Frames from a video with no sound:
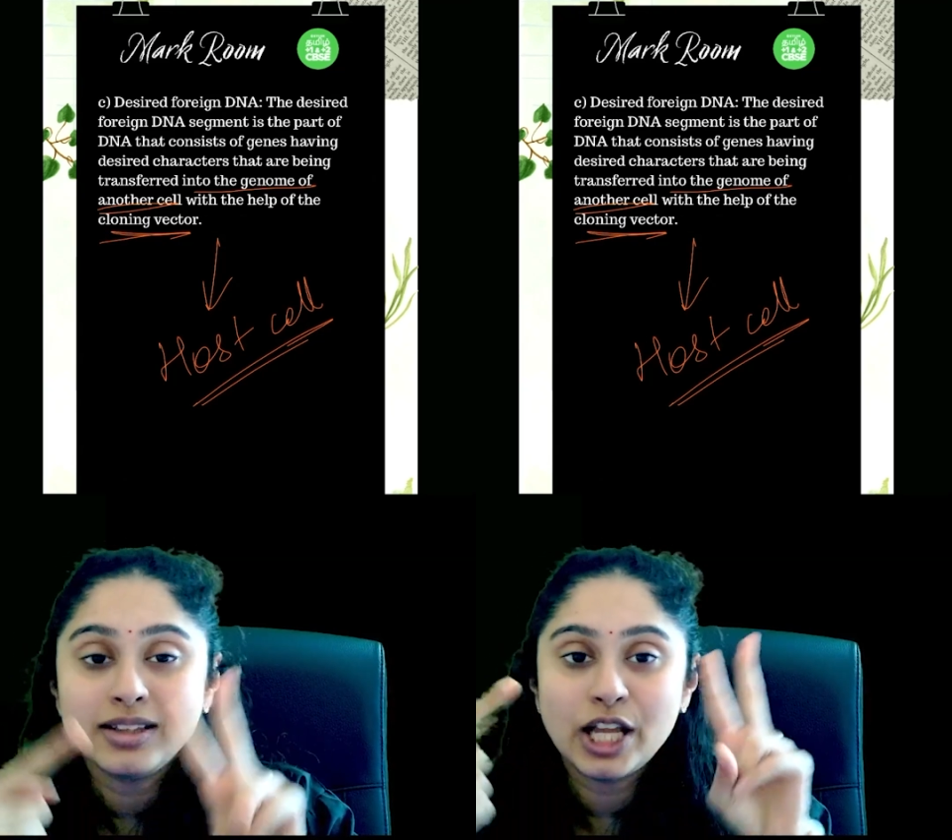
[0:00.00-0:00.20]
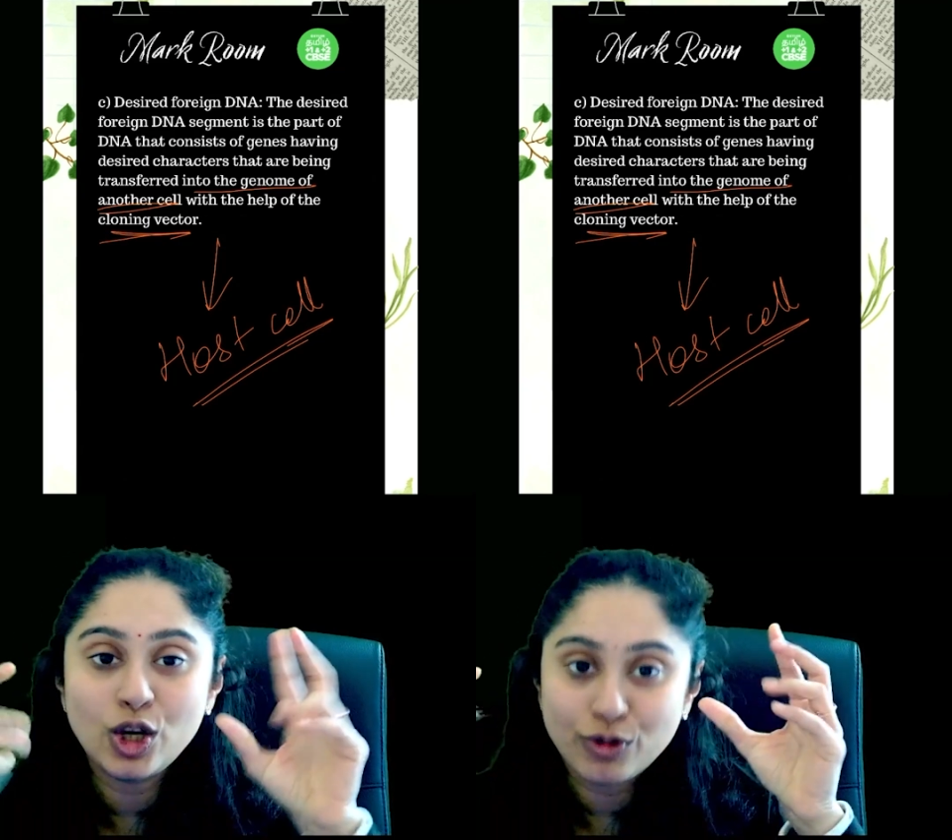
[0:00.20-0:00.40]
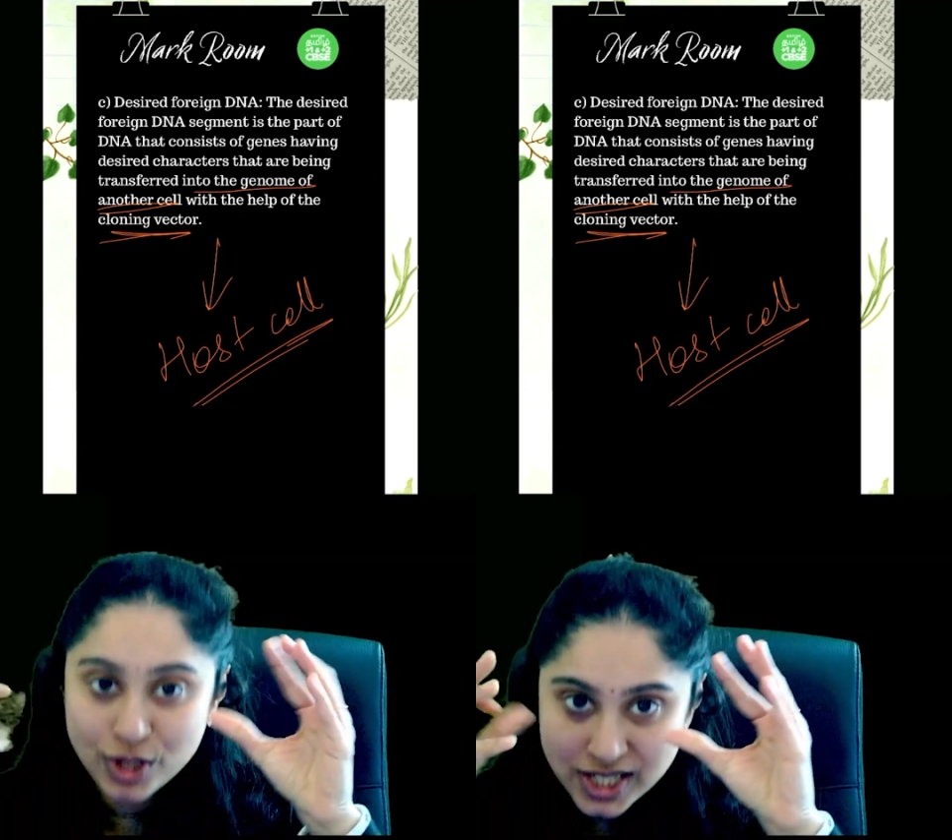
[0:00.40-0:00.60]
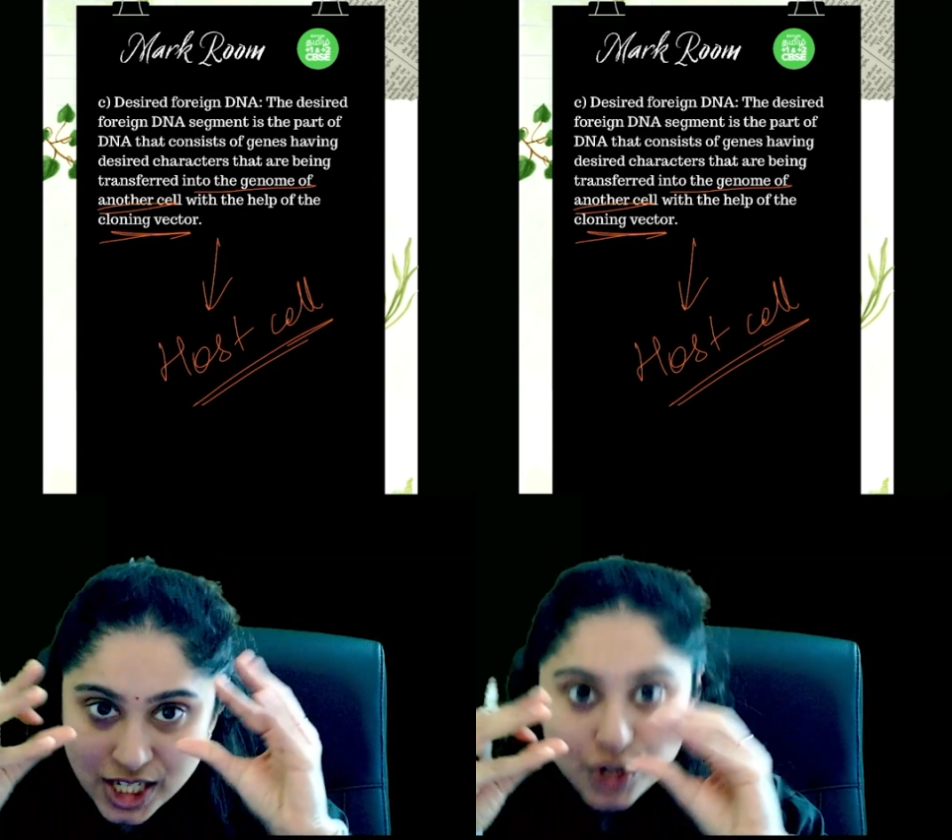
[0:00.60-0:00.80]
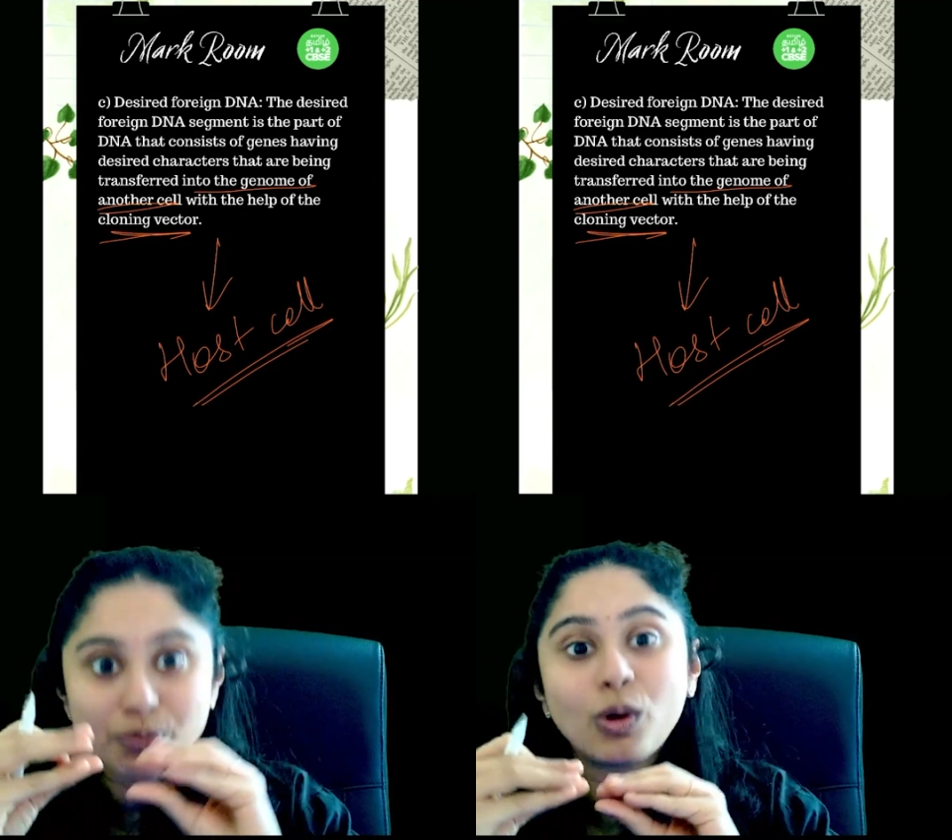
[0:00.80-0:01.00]
then you have to
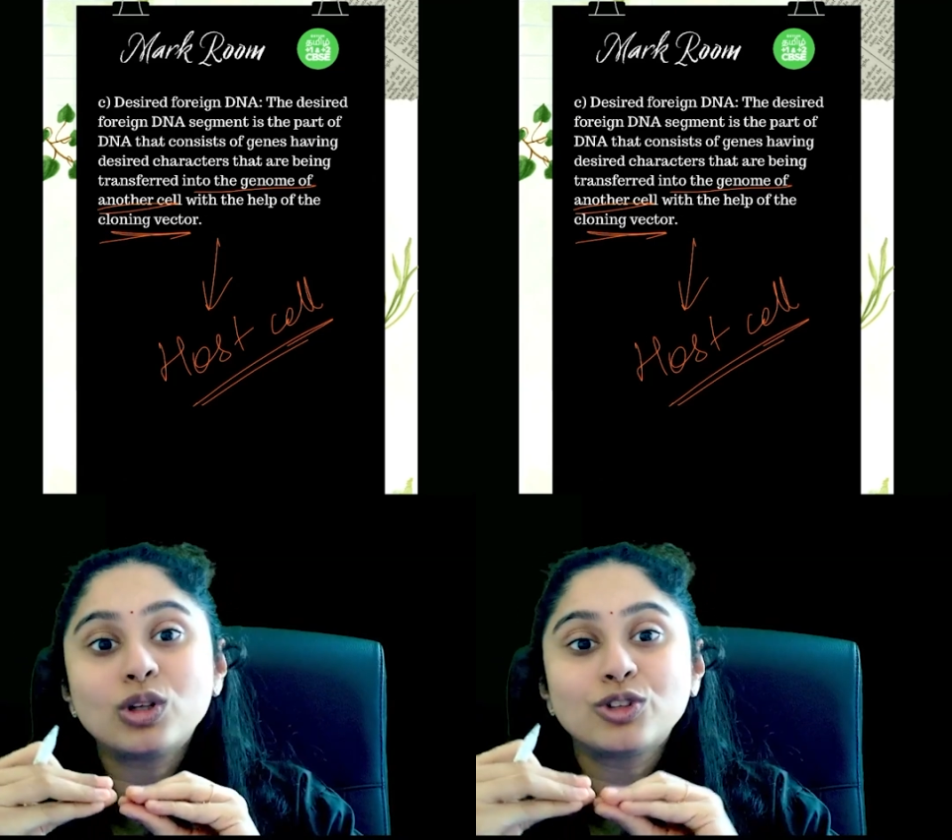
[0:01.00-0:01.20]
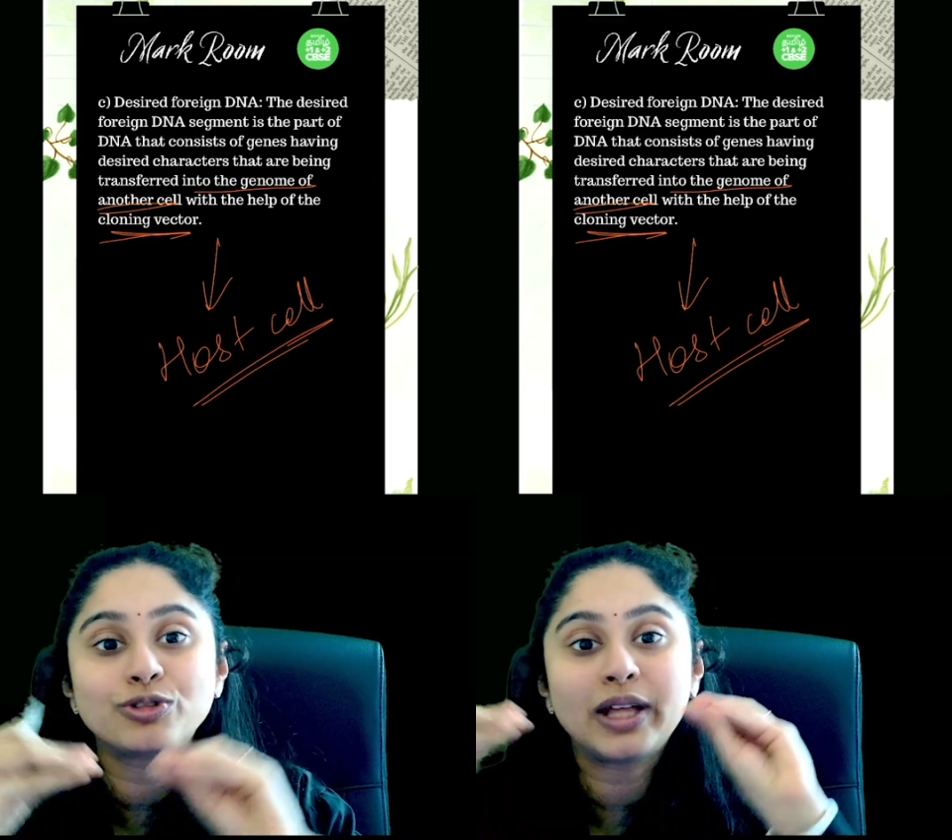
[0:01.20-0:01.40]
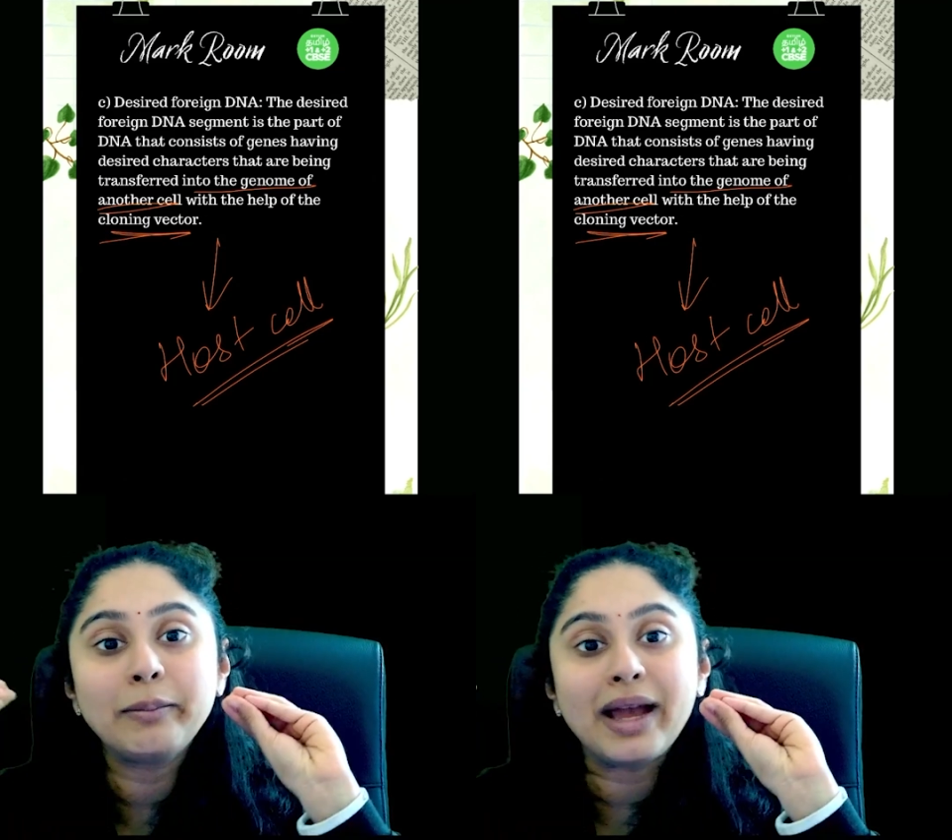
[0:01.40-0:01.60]
stitch both of them